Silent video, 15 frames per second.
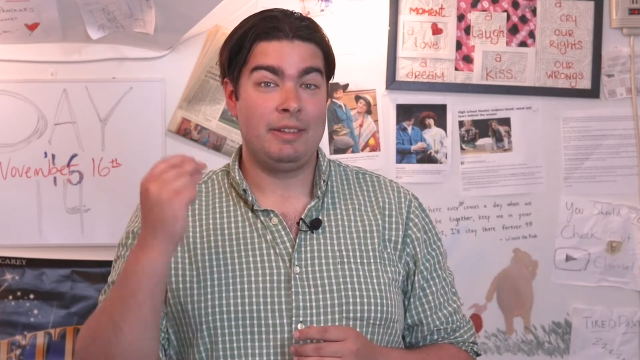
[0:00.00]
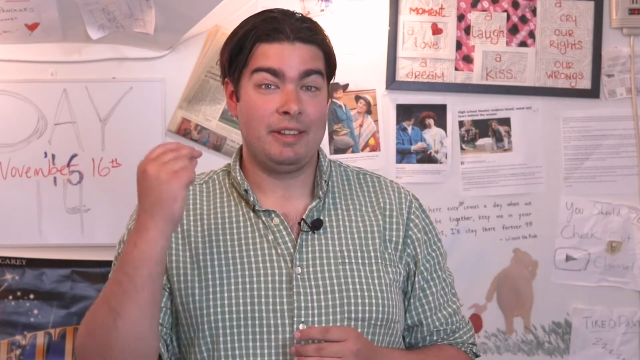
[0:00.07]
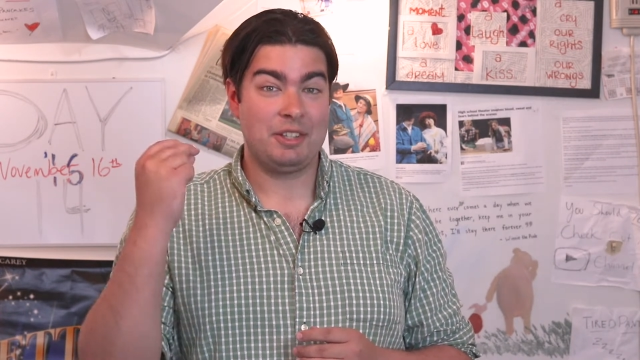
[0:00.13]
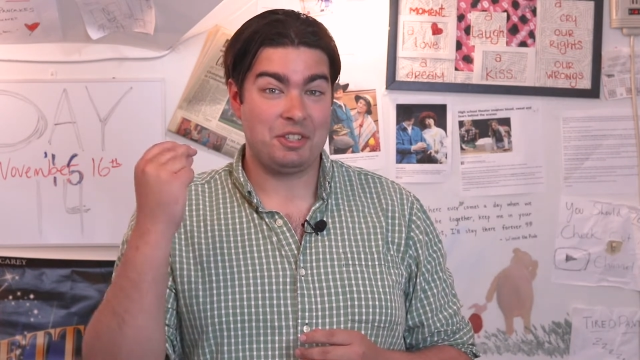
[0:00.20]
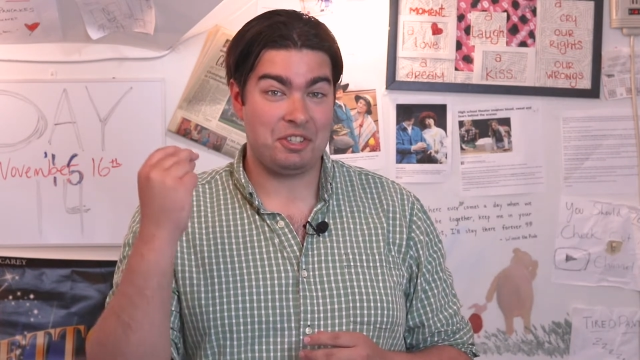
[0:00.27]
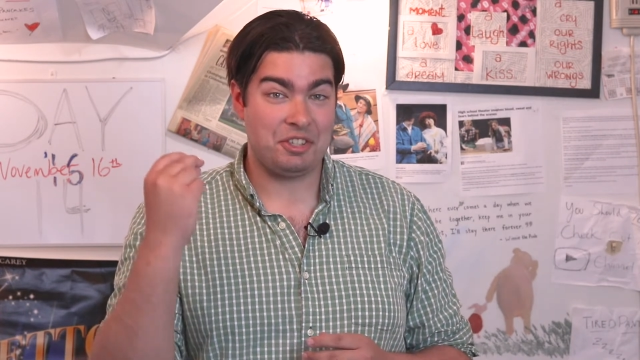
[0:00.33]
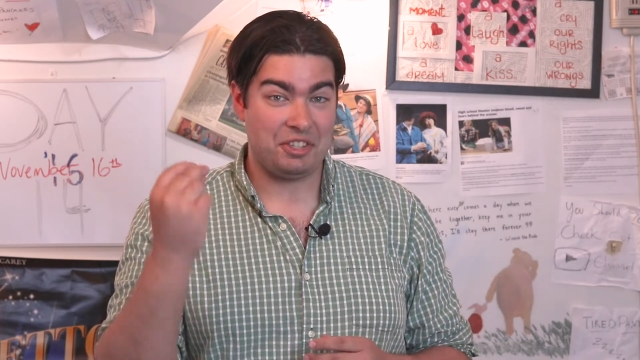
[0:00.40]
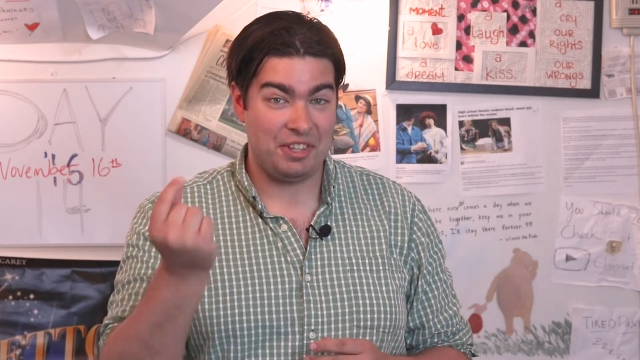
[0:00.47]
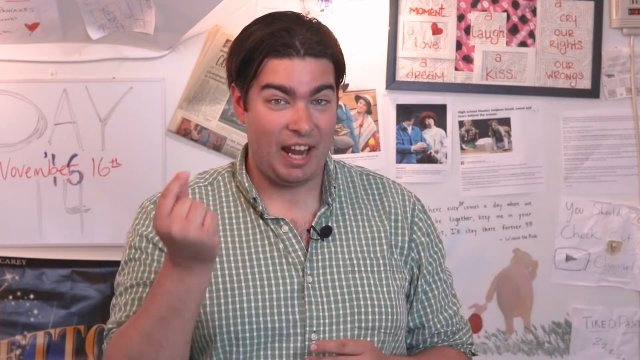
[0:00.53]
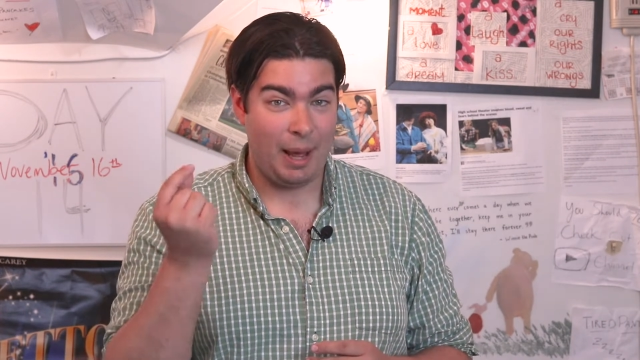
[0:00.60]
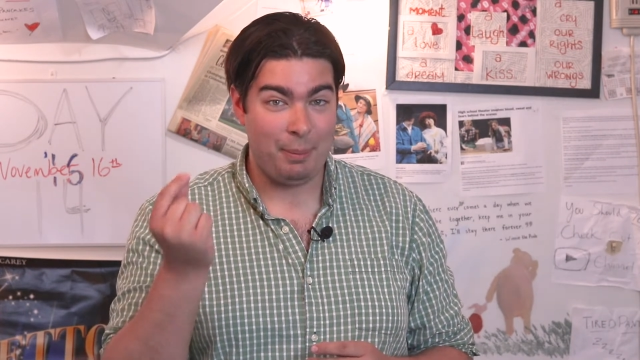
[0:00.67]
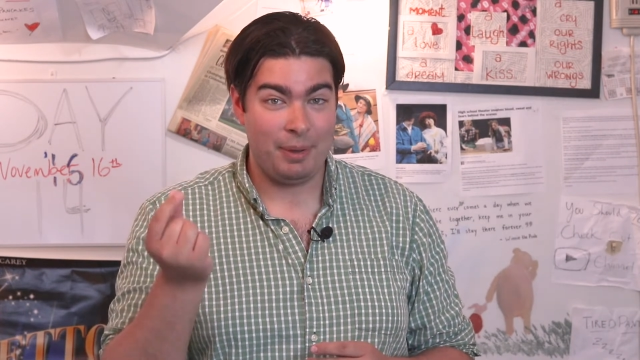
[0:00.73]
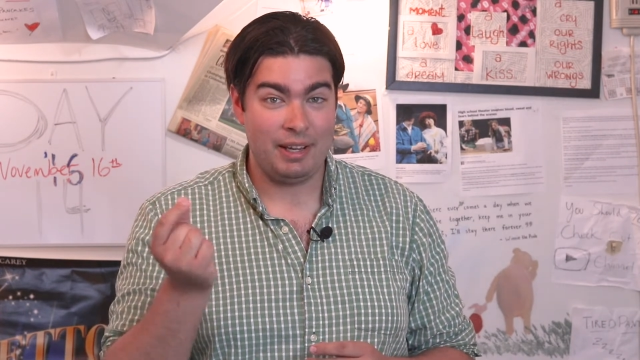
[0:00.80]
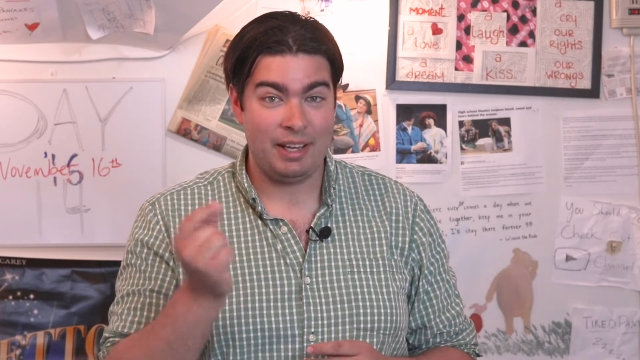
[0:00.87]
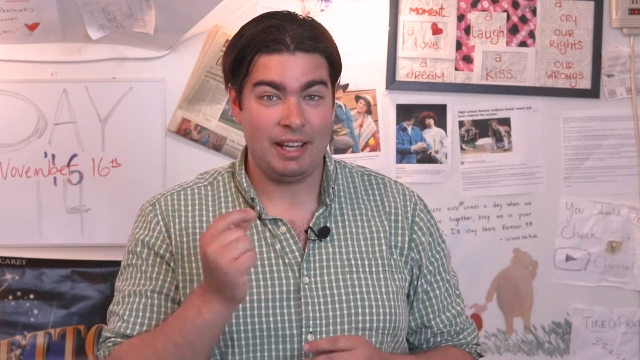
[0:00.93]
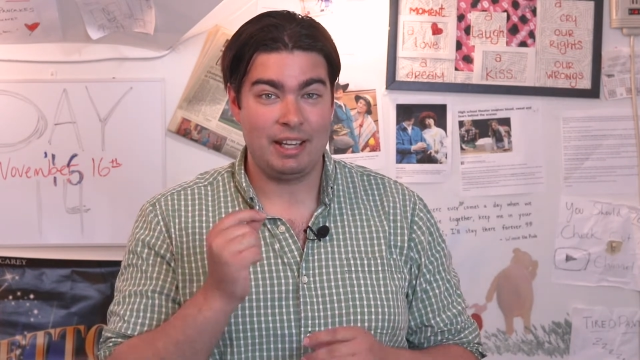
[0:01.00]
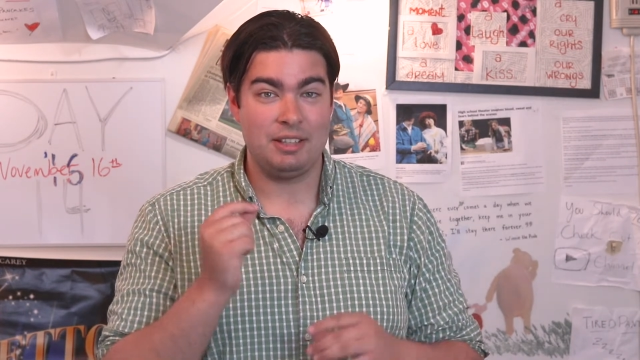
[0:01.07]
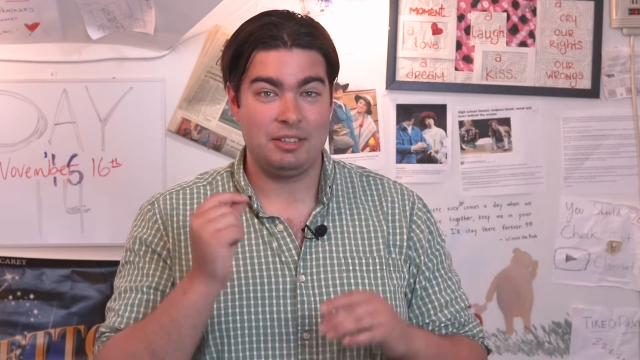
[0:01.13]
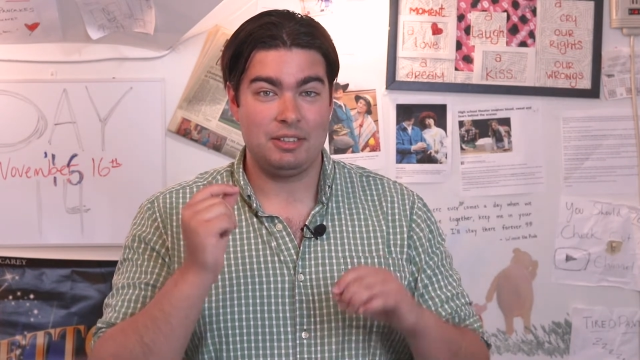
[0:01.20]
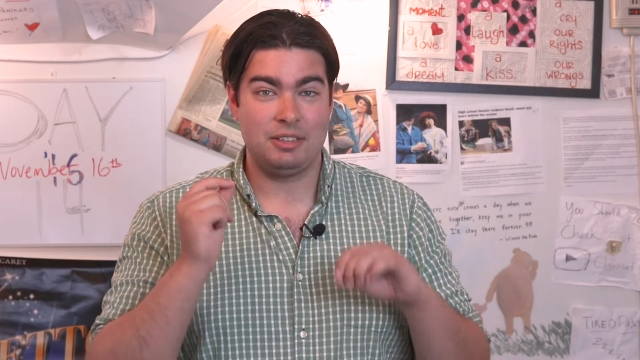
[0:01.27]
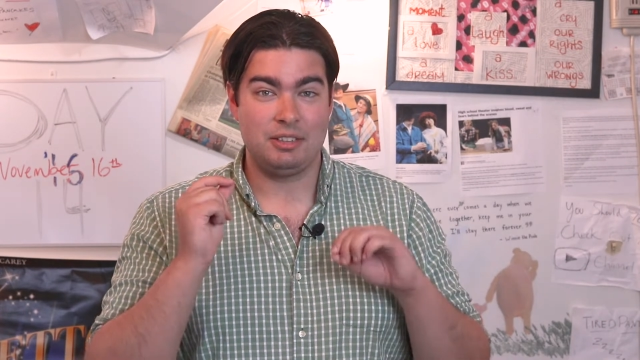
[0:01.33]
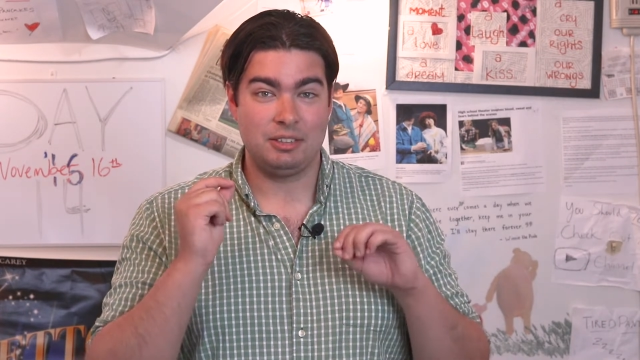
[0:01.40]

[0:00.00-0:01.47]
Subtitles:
and then snapping and